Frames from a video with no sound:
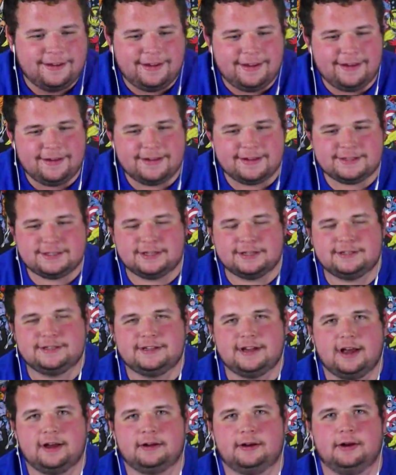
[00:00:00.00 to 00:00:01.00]
It is a
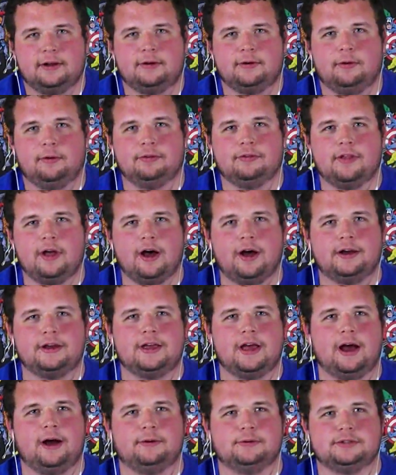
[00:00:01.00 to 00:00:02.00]
technical
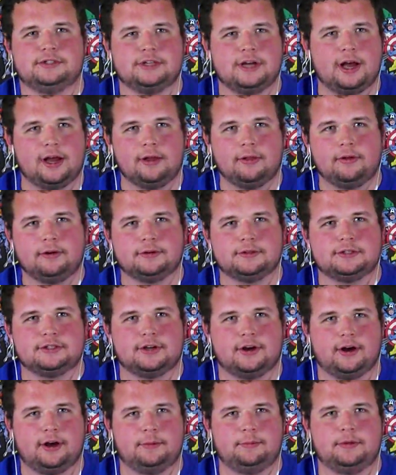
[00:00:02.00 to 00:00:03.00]
knockout. Tyler
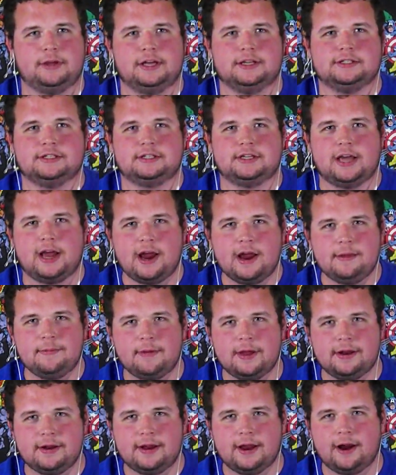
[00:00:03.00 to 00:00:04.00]
Tompkins came
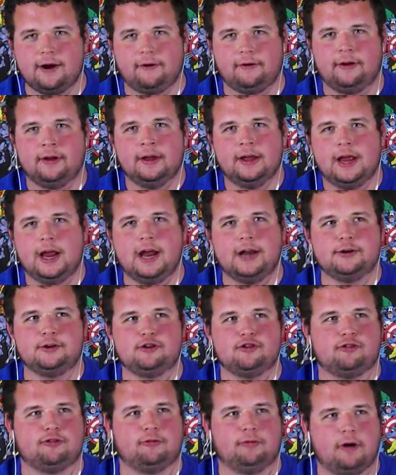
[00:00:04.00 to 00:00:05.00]
in here and
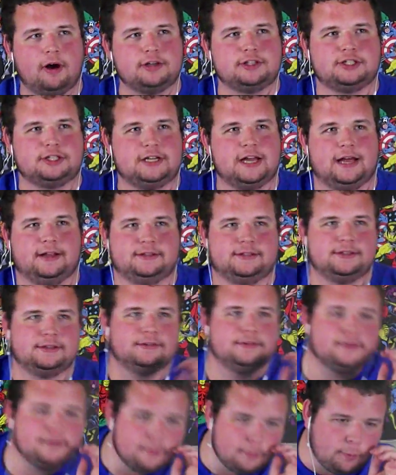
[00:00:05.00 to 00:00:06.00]
crushed it.
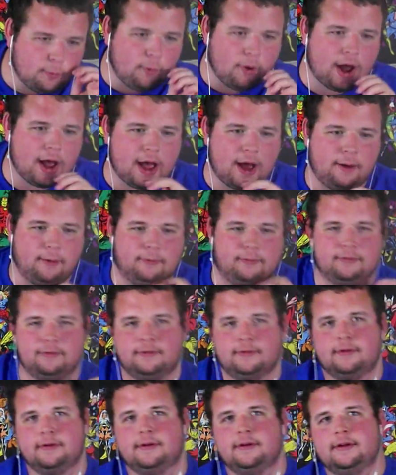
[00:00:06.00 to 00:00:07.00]
Wow.
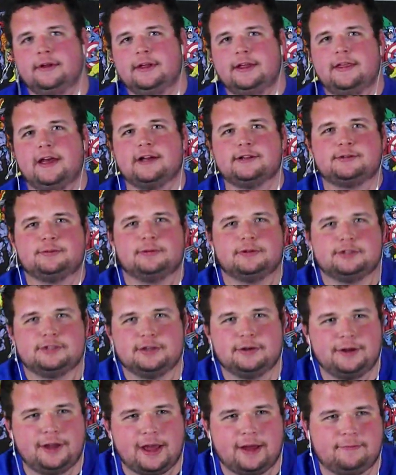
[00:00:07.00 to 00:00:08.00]
That's what you
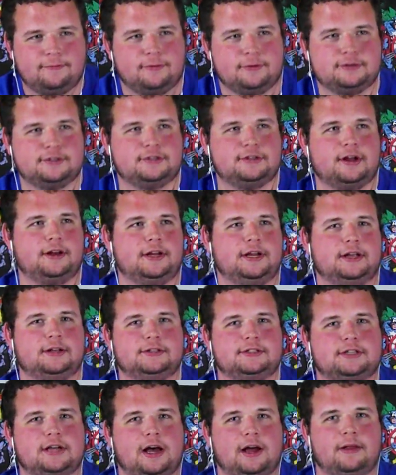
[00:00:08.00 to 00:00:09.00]
get for
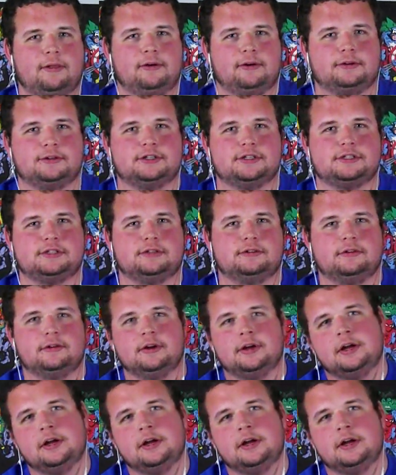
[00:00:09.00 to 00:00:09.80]
studying. Tyler just...